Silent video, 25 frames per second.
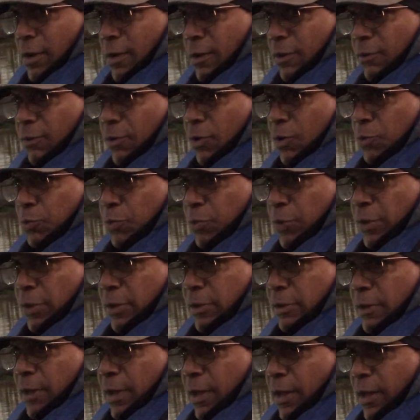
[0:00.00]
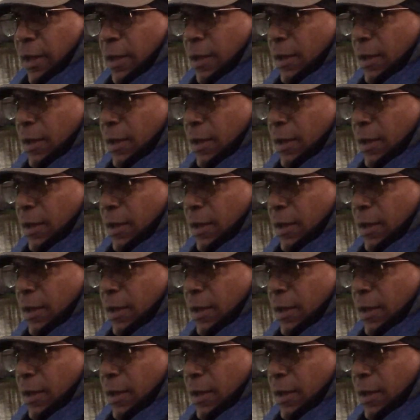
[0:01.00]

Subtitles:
Real pretty day.